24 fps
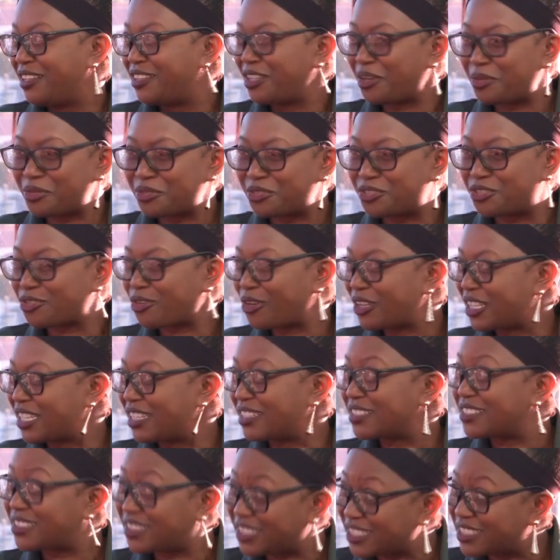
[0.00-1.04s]
That was
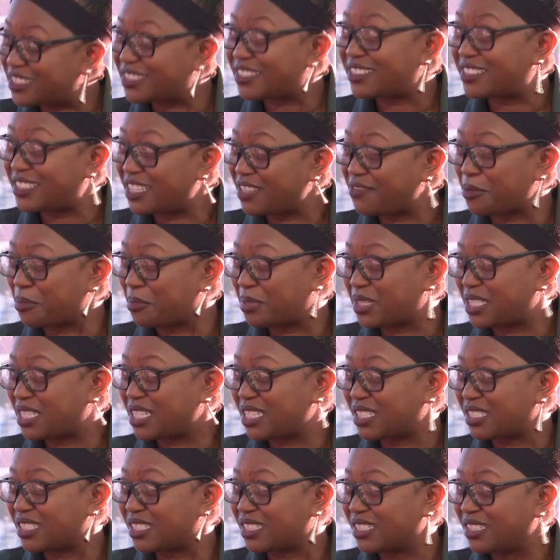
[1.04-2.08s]
shocking,
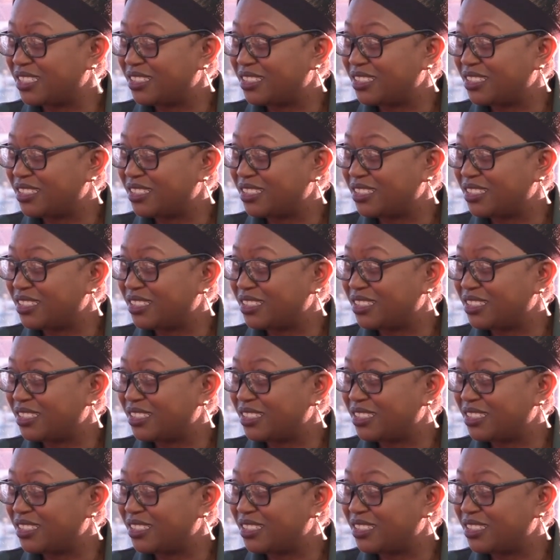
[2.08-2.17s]
67%.